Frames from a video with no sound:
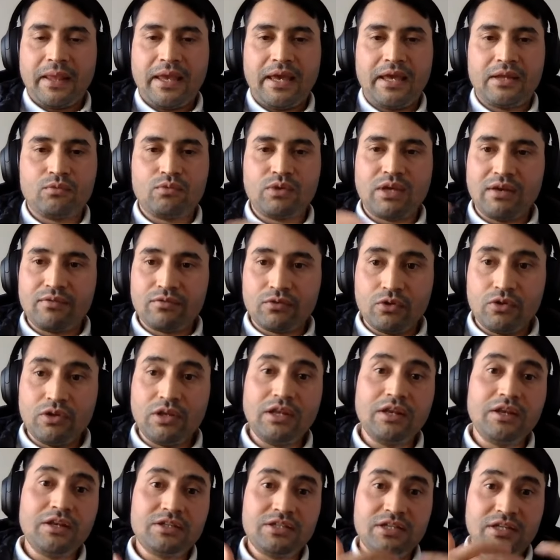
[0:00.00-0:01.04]
and we have good
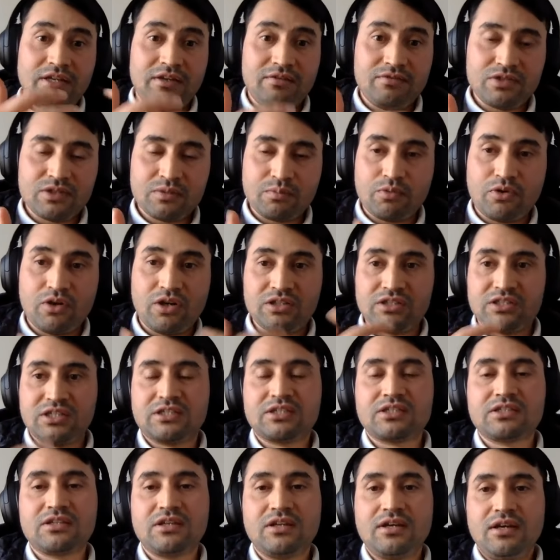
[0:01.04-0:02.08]
initiatives,
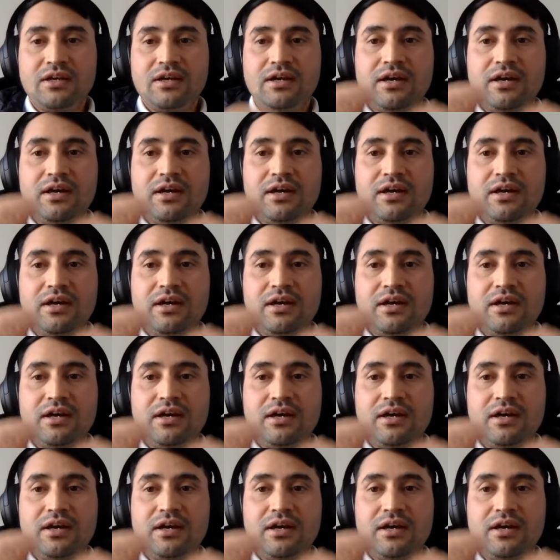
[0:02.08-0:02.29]
projects